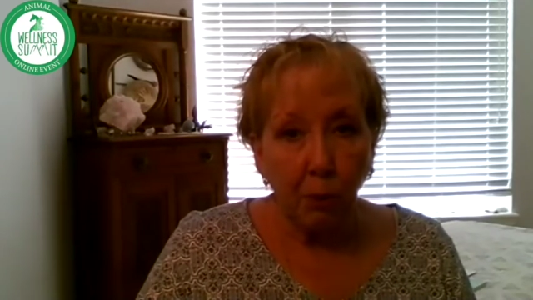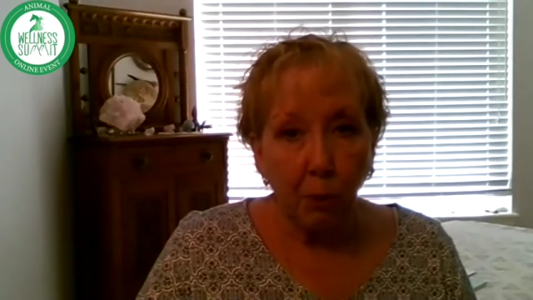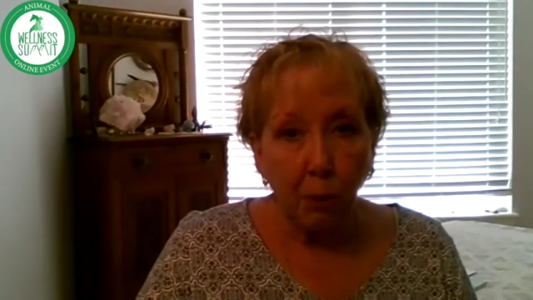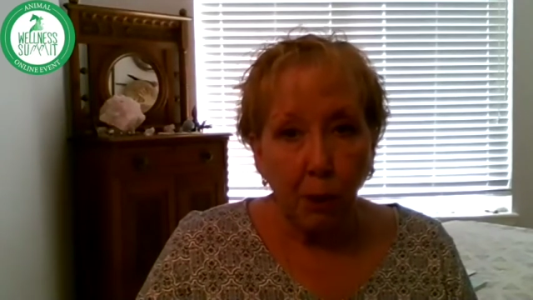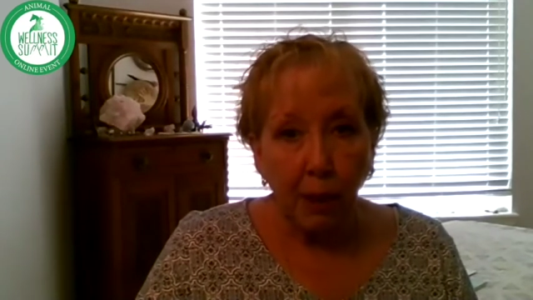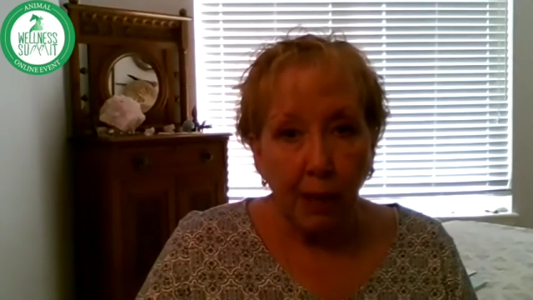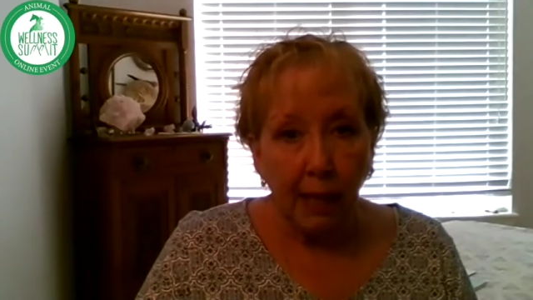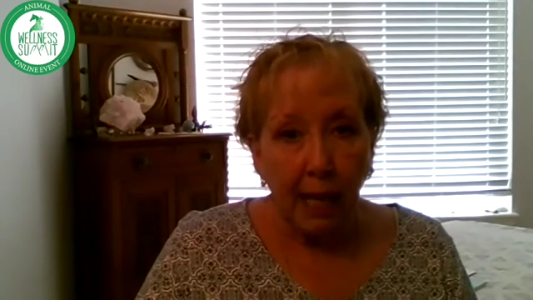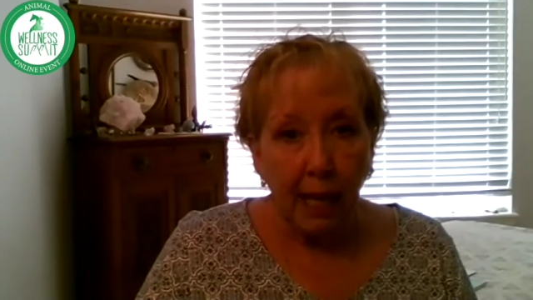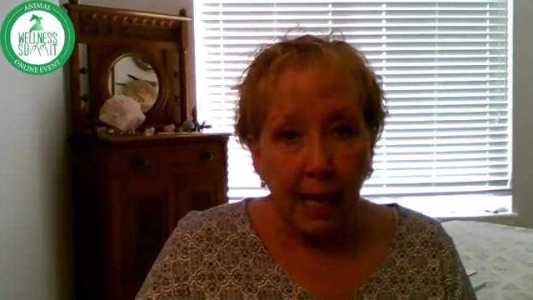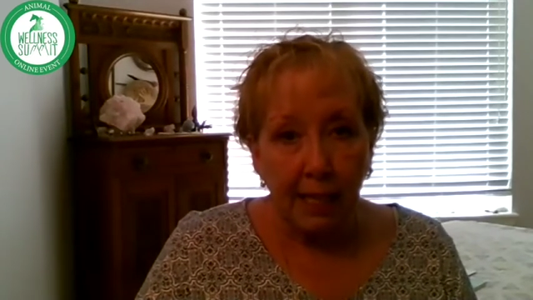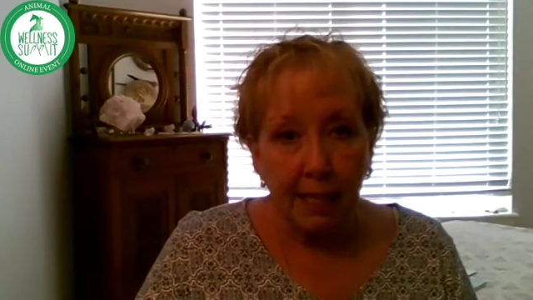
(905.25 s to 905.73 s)

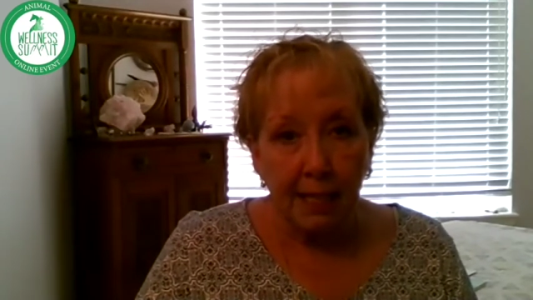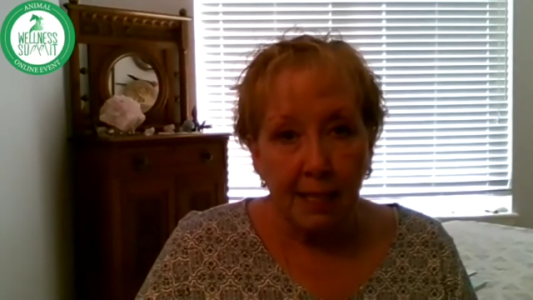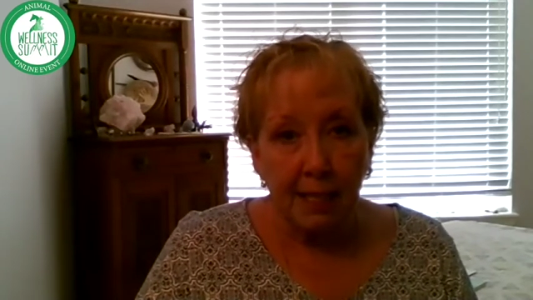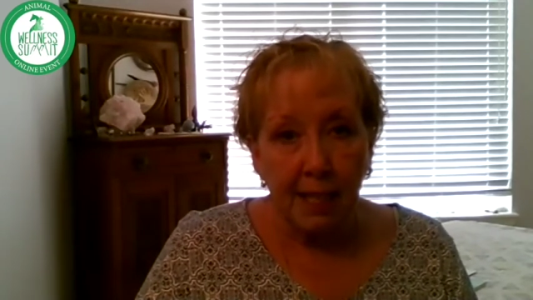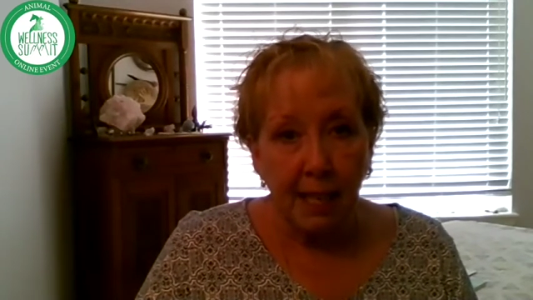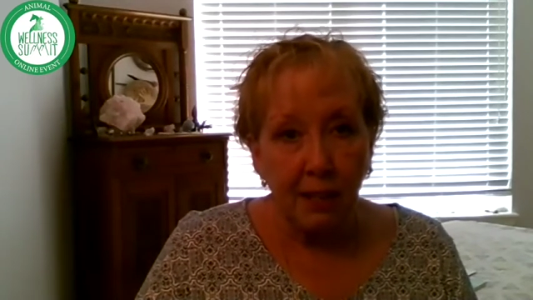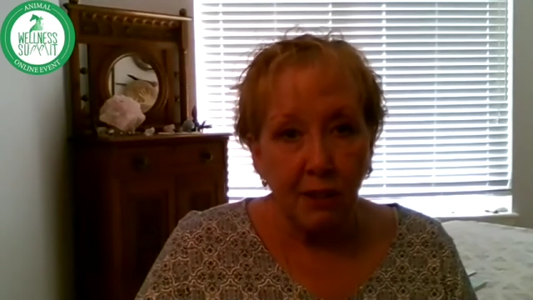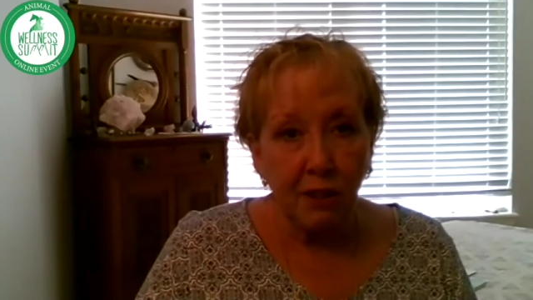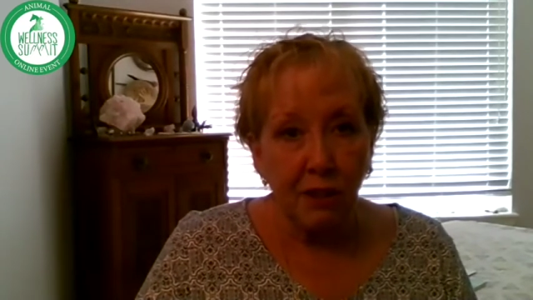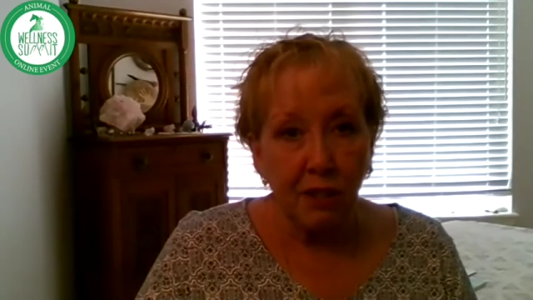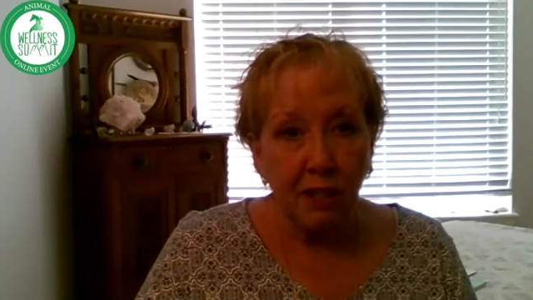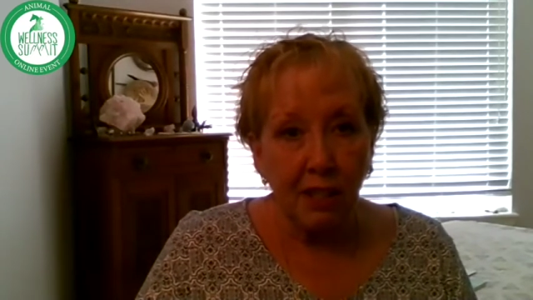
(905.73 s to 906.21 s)

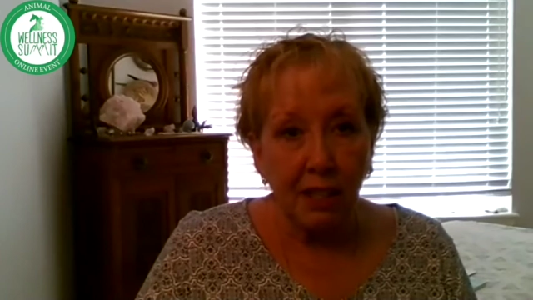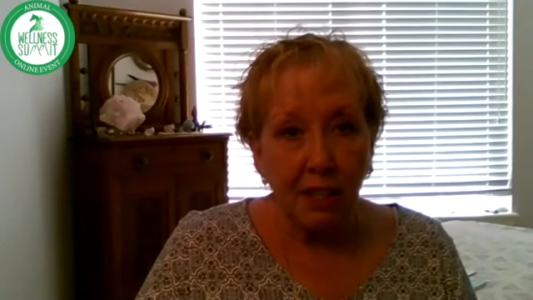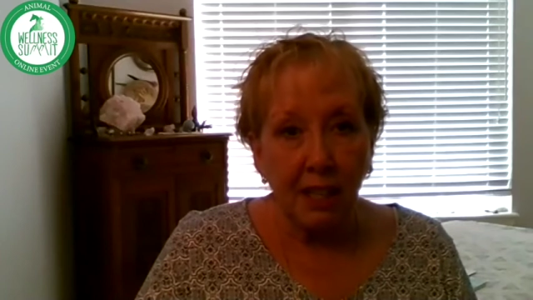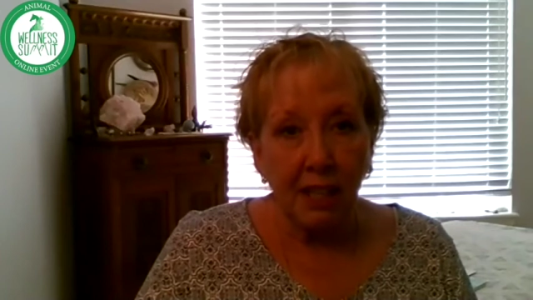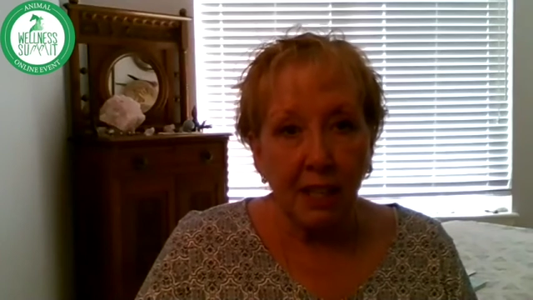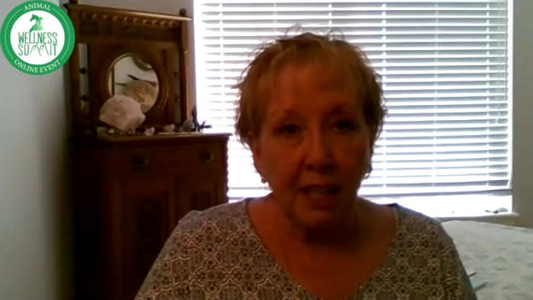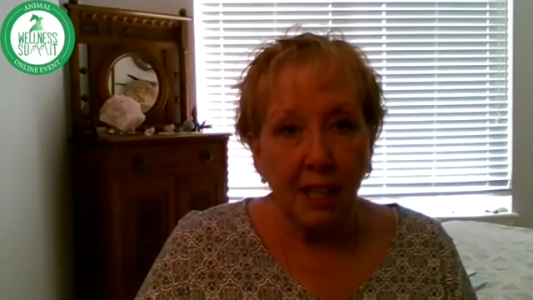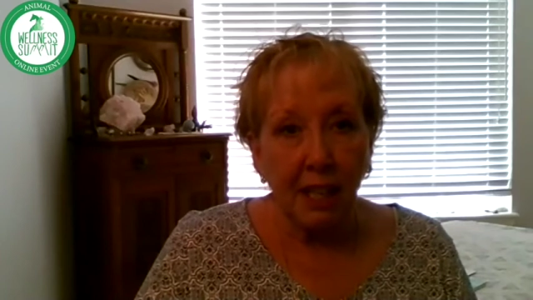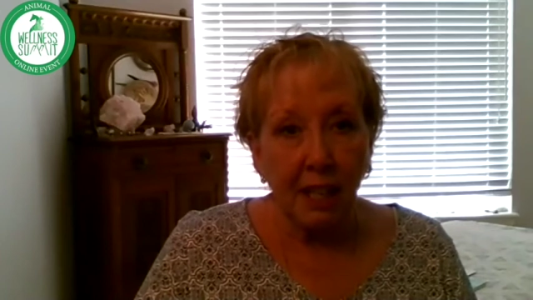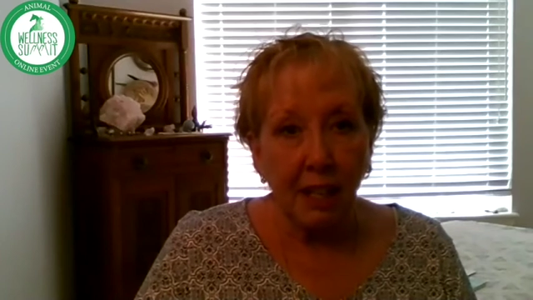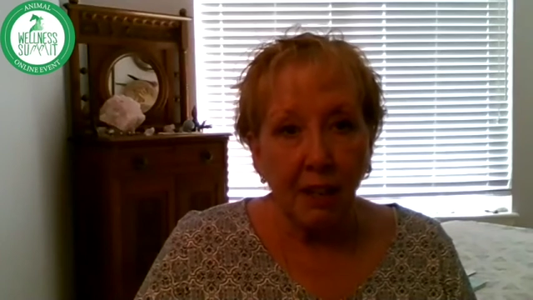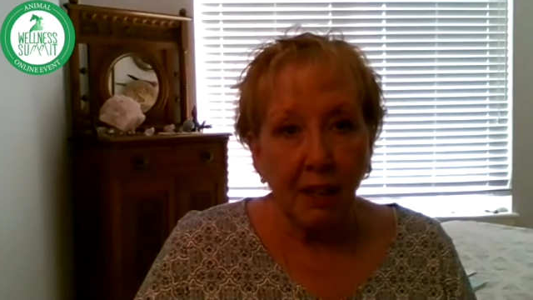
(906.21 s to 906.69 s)
relaxation and
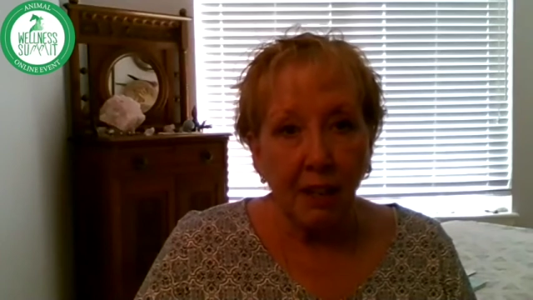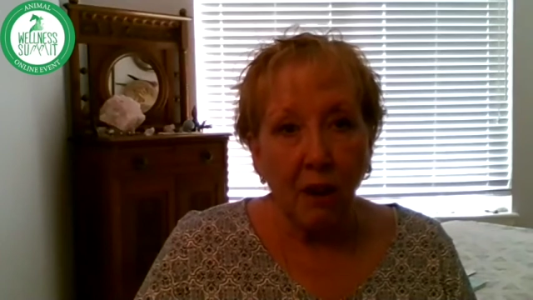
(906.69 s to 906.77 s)
then